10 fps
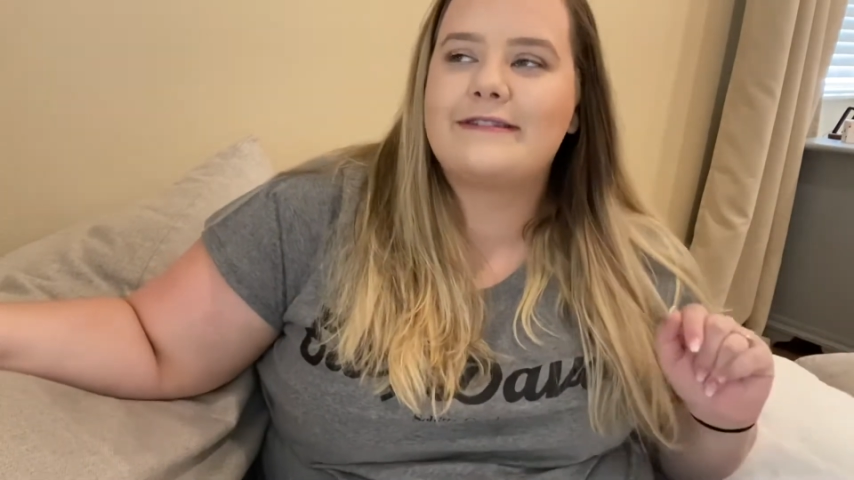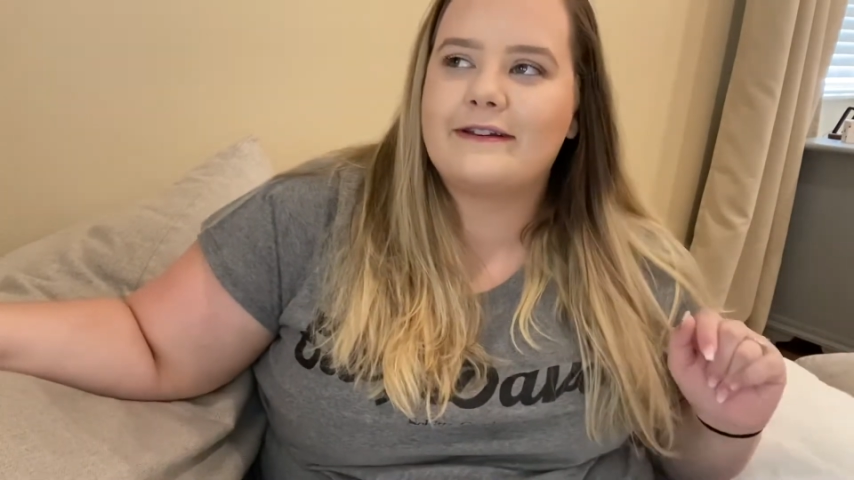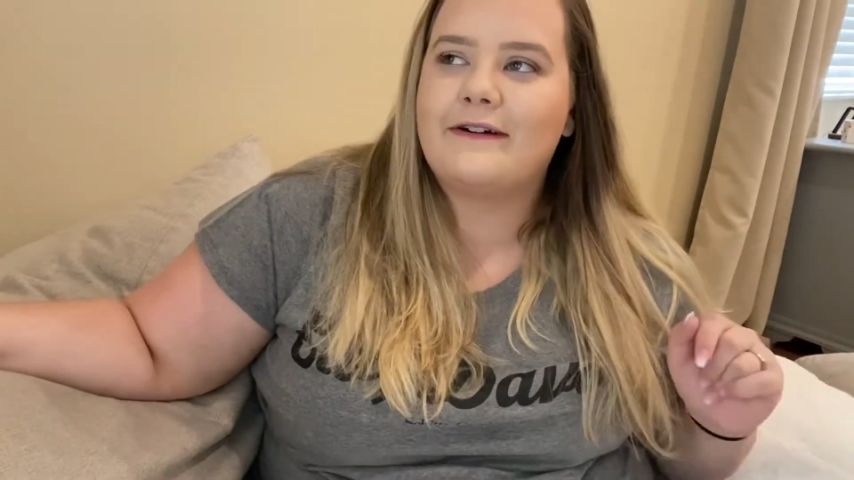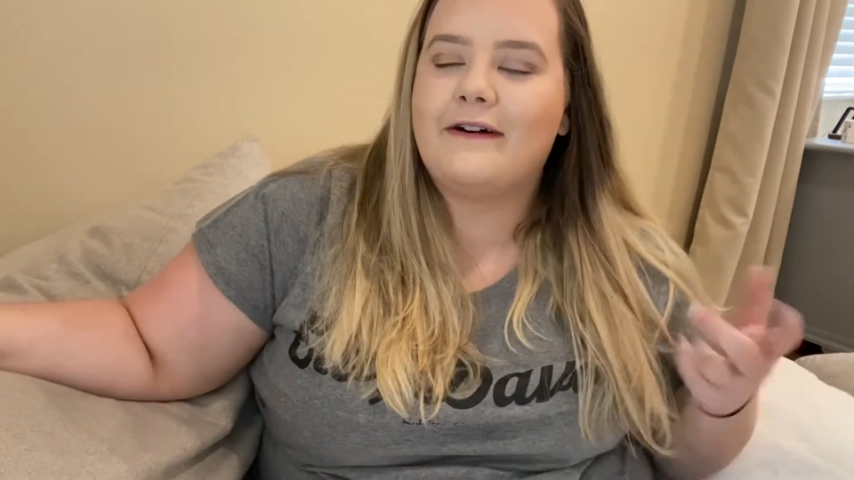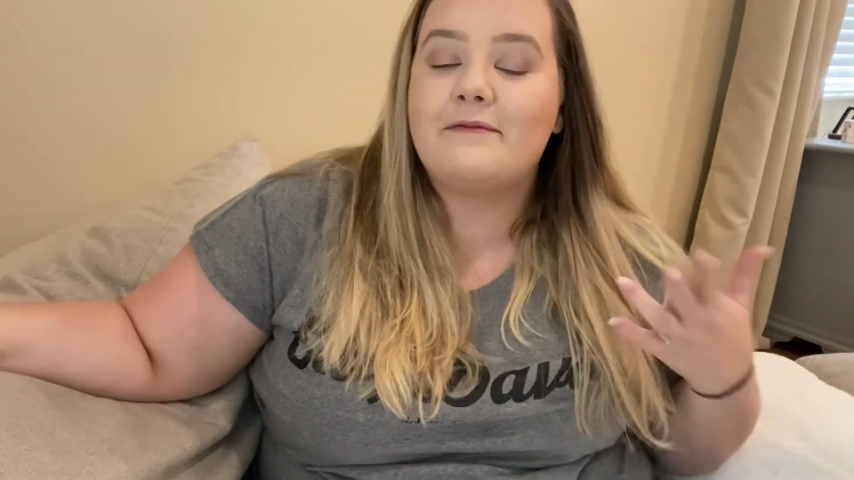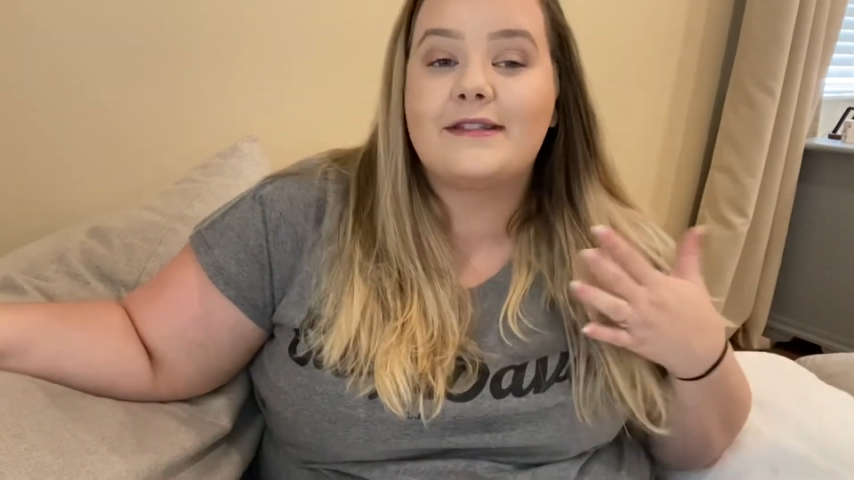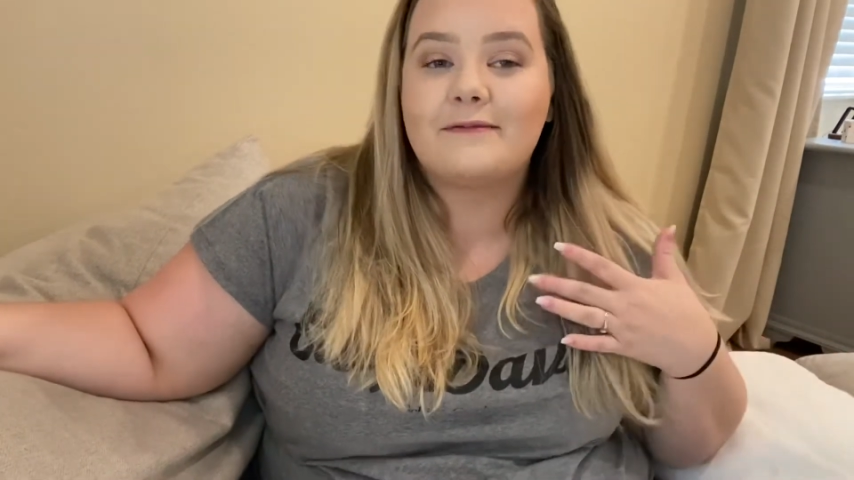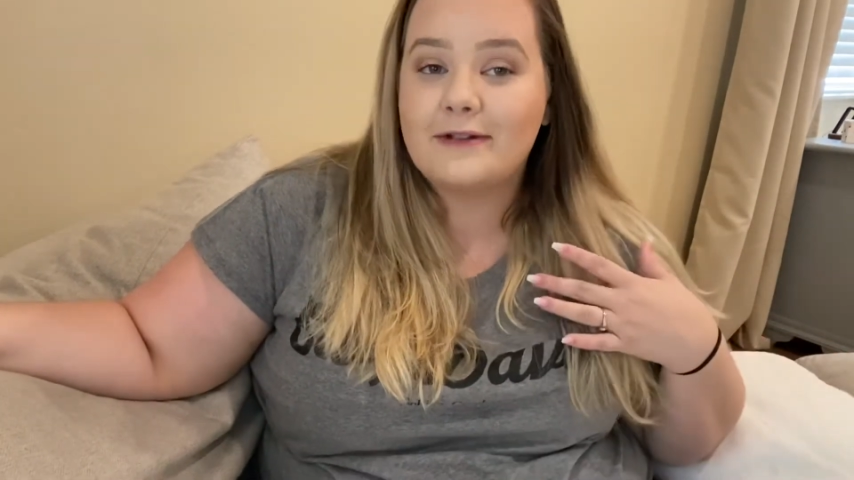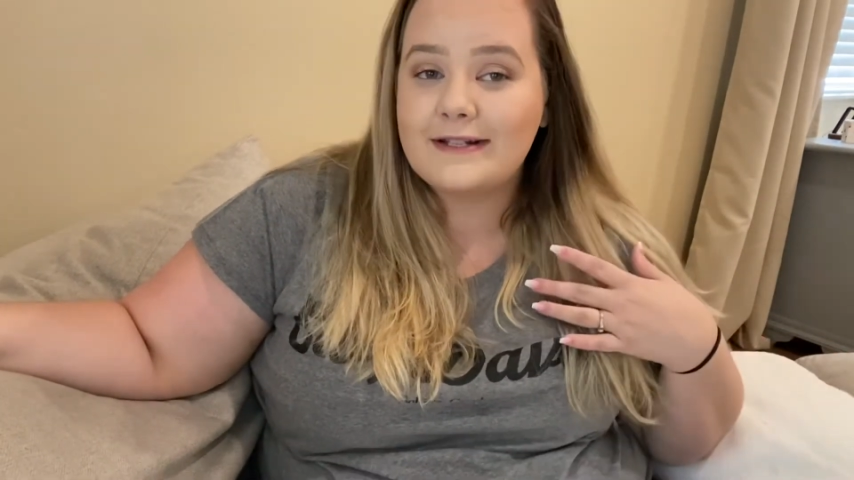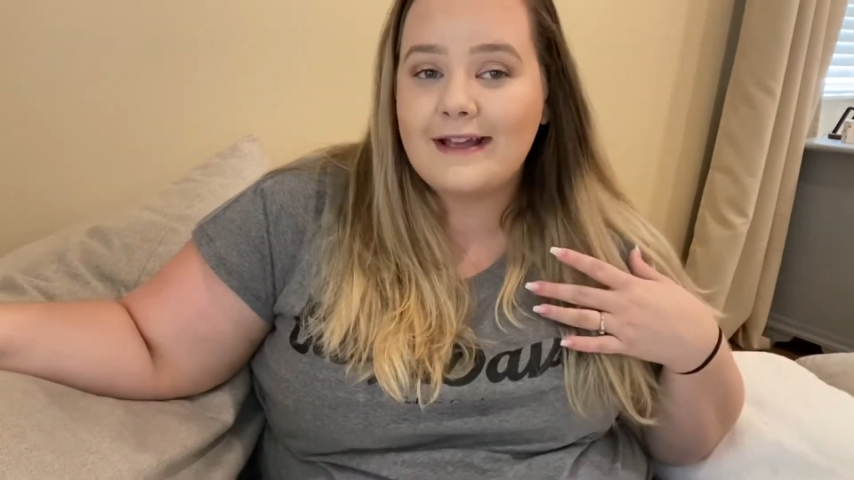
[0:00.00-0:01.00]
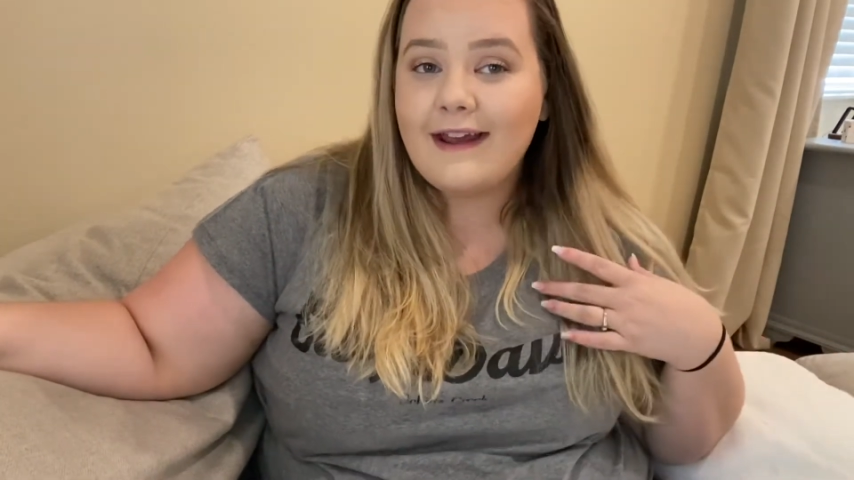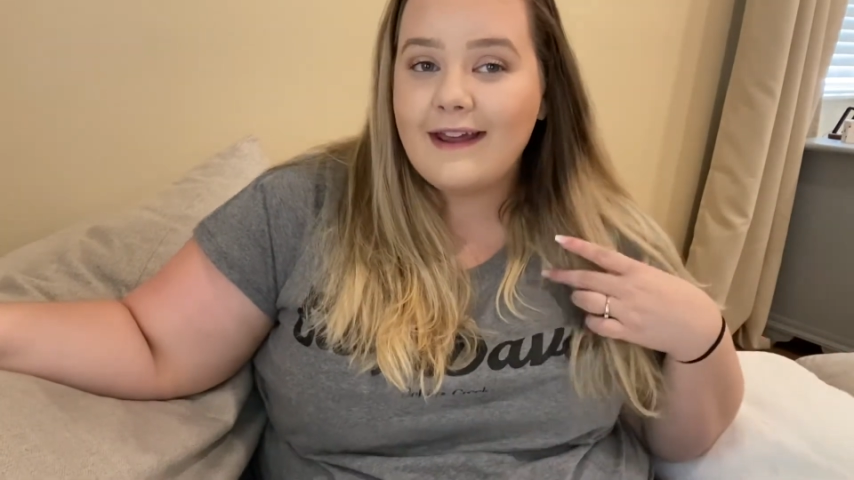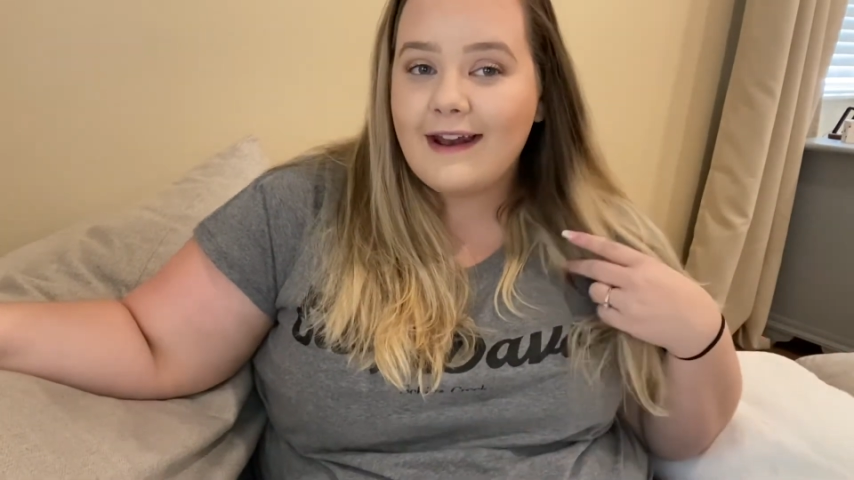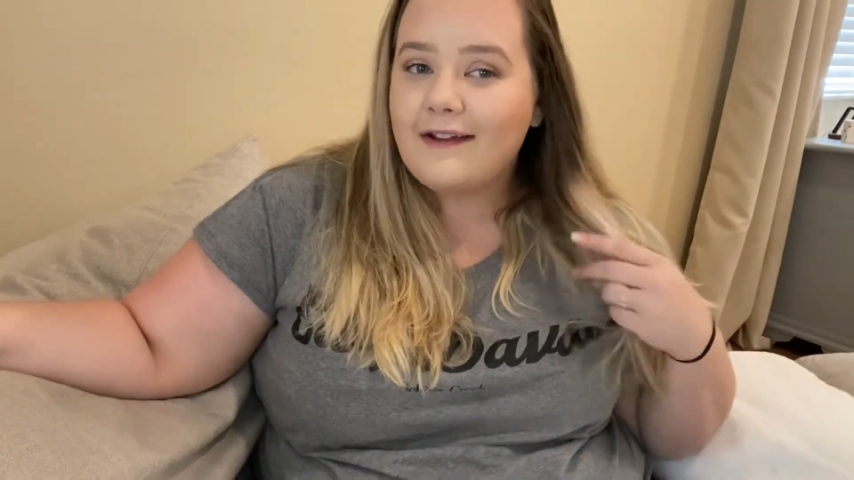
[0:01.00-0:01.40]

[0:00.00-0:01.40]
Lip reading: So I'm super excited.